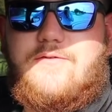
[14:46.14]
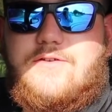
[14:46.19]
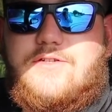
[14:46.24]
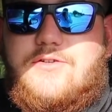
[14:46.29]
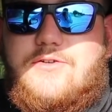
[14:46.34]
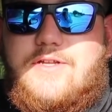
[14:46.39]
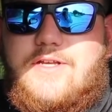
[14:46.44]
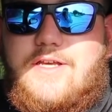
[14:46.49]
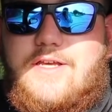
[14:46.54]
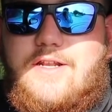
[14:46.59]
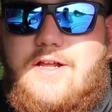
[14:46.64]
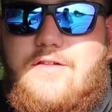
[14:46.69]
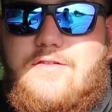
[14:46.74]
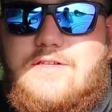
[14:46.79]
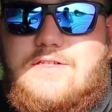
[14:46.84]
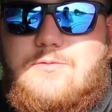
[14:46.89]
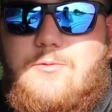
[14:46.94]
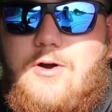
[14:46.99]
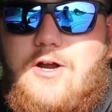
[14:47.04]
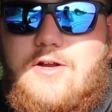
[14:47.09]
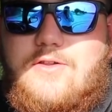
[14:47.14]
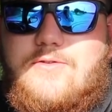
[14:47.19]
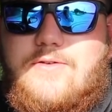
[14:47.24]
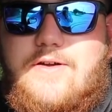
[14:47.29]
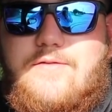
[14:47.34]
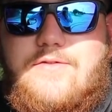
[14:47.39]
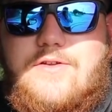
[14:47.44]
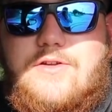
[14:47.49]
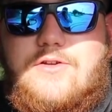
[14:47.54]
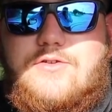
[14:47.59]
for tuning in on this walkthrough
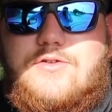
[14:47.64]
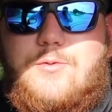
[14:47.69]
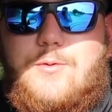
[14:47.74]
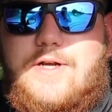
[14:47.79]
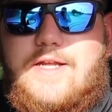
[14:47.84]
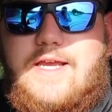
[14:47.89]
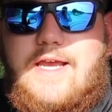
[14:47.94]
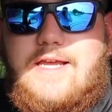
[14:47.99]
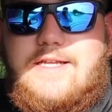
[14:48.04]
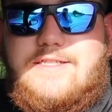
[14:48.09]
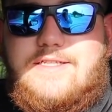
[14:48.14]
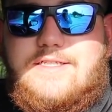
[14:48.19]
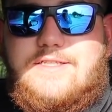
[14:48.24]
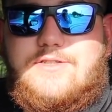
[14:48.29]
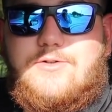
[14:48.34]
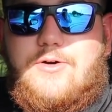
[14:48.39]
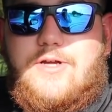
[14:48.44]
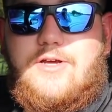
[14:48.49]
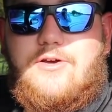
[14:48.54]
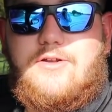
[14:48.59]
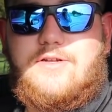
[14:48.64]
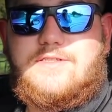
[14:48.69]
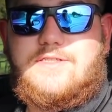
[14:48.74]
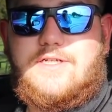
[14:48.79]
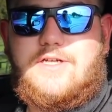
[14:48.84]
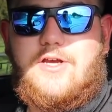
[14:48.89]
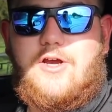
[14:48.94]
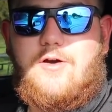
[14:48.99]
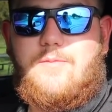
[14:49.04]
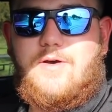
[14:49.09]
of the new 2018 Toyota
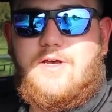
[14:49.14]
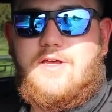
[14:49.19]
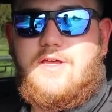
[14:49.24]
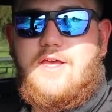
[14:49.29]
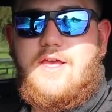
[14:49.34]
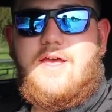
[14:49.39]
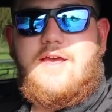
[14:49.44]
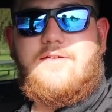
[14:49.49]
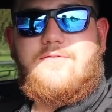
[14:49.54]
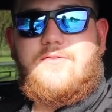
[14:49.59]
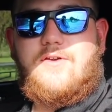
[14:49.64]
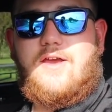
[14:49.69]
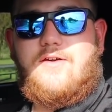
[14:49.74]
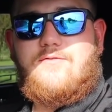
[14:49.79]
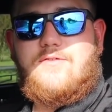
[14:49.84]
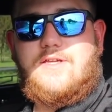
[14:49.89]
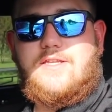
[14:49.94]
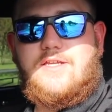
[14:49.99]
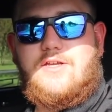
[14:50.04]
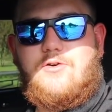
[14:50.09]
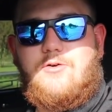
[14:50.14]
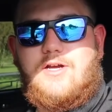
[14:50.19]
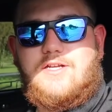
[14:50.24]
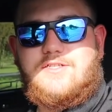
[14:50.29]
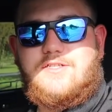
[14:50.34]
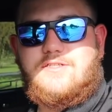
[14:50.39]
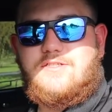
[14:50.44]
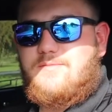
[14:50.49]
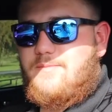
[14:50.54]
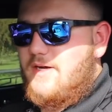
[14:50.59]
Tacoma. If you have any
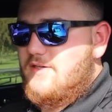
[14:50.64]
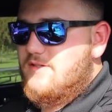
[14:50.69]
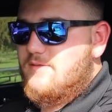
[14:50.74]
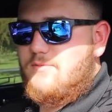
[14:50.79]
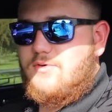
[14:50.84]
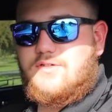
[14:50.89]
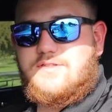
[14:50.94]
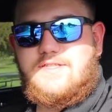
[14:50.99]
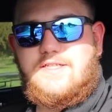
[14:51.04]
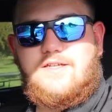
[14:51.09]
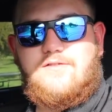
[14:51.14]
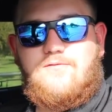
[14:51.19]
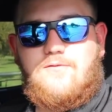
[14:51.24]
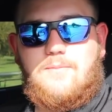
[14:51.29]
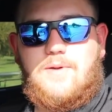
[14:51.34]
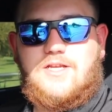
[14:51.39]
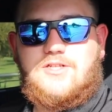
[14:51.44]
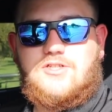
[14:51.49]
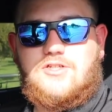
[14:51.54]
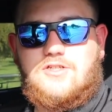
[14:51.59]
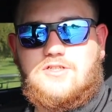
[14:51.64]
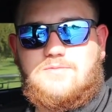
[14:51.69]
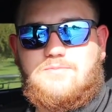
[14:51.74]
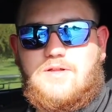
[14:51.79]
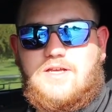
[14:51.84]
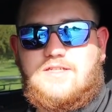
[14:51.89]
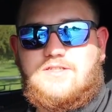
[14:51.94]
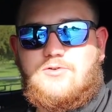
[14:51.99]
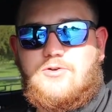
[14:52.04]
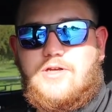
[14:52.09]
questions about the multi-information
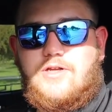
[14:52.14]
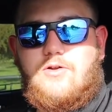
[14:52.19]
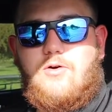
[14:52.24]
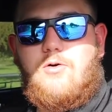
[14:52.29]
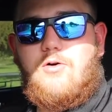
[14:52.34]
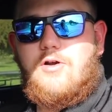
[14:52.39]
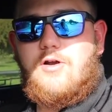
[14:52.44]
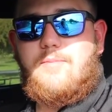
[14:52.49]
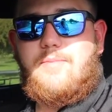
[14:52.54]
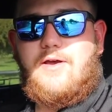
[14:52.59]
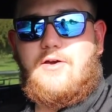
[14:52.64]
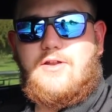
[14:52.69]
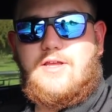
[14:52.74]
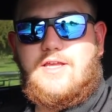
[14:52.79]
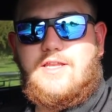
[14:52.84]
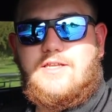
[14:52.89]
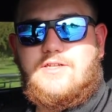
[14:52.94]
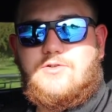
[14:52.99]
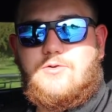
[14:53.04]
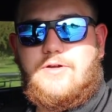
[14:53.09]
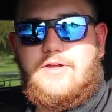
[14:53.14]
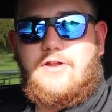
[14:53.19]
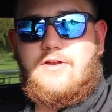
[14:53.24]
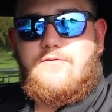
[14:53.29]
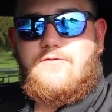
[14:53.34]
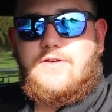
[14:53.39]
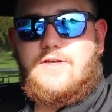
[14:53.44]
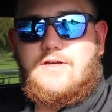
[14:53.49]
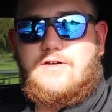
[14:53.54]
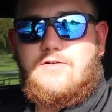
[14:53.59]
display screen or about any
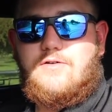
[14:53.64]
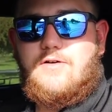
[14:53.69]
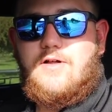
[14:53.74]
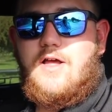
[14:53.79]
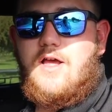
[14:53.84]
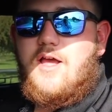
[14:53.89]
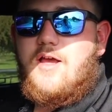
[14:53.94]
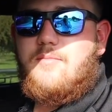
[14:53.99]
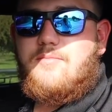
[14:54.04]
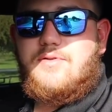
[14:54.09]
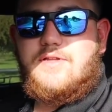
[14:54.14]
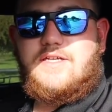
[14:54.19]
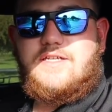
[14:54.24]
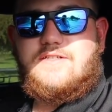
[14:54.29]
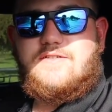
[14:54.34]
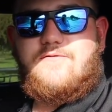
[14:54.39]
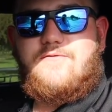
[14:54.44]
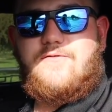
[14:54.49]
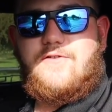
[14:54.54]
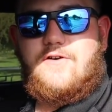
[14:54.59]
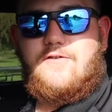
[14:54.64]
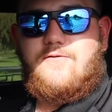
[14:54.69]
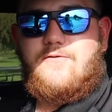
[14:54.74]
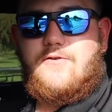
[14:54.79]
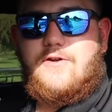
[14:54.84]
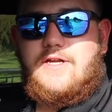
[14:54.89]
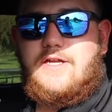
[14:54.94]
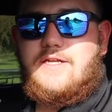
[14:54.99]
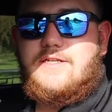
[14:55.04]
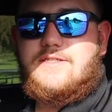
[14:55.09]
Toyota vehicle, please feel
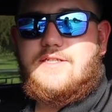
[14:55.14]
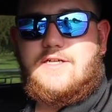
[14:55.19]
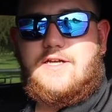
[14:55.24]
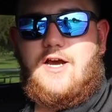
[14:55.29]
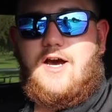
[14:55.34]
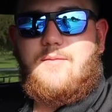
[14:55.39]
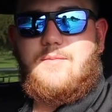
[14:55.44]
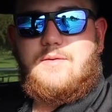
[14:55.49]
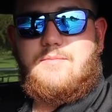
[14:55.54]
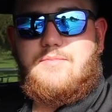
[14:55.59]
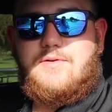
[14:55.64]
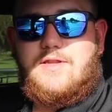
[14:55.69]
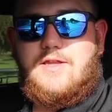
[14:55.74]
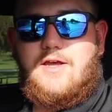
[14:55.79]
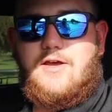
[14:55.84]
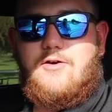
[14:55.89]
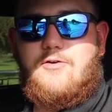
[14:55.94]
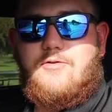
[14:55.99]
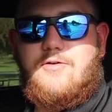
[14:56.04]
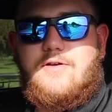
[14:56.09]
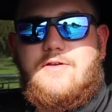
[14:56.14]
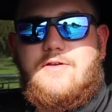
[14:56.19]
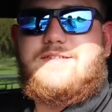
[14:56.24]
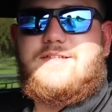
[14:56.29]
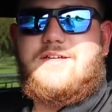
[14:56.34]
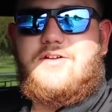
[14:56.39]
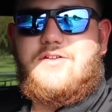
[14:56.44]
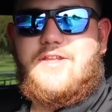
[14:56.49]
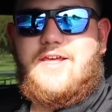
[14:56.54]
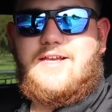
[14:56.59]
free to comment below.
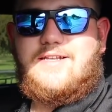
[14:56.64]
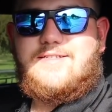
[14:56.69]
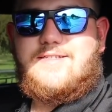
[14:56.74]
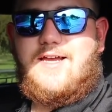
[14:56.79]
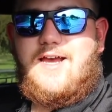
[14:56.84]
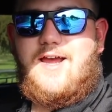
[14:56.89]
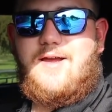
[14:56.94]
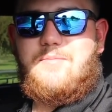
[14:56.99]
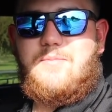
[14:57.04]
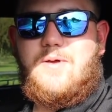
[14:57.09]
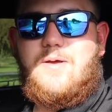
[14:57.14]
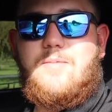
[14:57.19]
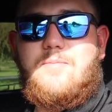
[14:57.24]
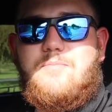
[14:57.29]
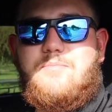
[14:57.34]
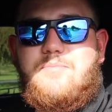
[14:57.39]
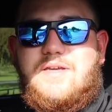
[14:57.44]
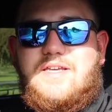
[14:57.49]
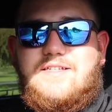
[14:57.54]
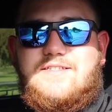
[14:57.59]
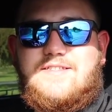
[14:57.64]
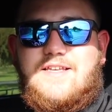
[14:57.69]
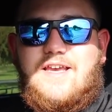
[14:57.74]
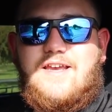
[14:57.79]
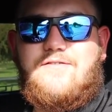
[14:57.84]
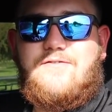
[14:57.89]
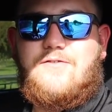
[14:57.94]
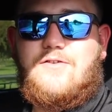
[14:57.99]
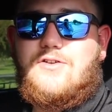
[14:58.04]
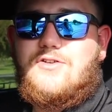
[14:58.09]
Till next time, be
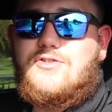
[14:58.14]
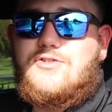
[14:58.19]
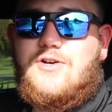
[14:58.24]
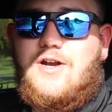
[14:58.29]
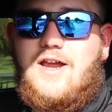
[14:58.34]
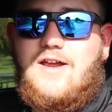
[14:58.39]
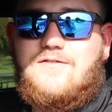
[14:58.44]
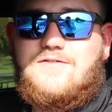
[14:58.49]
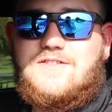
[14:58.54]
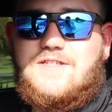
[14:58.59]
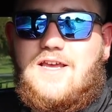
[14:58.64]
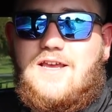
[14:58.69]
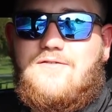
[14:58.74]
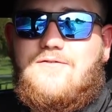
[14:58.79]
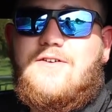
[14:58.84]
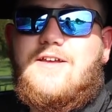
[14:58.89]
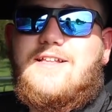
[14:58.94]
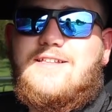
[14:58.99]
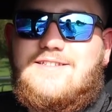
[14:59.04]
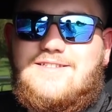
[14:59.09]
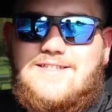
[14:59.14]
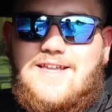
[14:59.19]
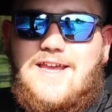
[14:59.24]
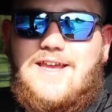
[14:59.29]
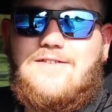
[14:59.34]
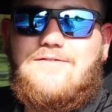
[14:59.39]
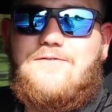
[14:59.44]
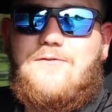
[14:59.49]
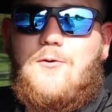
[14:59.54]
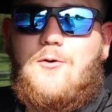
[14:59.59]
safe, drive safe, and stay
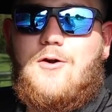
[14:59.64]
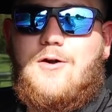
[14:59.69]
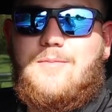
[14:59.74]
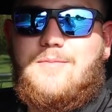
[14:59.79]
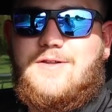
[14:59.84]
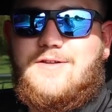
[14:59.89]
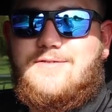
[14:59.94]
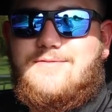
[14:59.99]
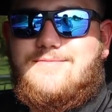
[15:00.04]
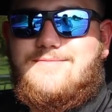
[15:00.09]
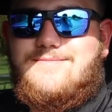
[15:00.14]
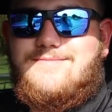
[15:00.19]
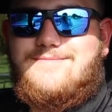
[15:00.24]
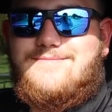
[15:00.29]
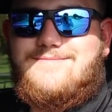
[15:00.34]
informed.